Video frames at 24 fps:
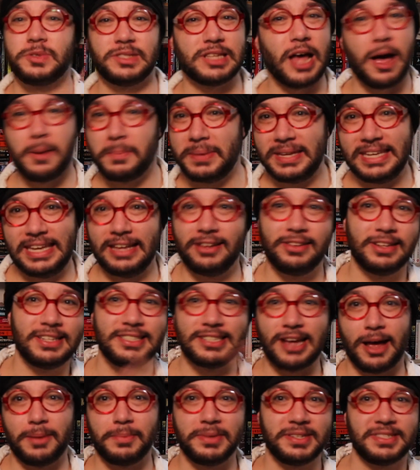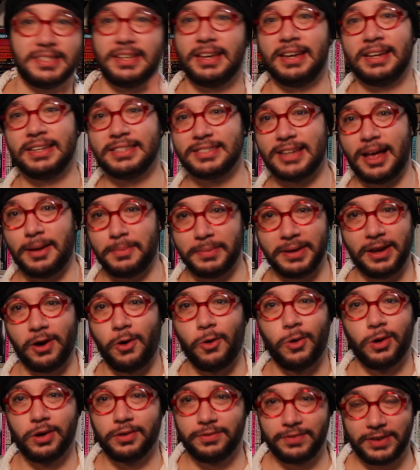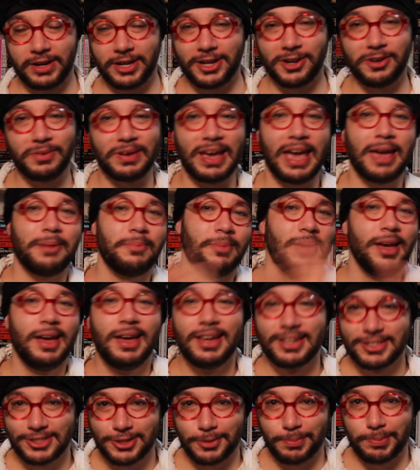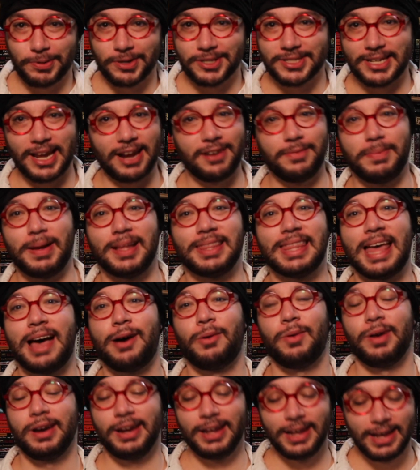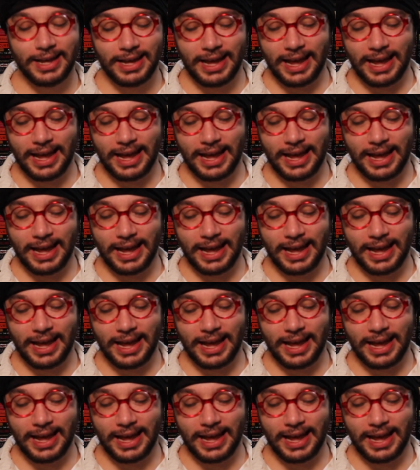zombie killing, zombie slaying, zombie horror video game. Super excited about that one.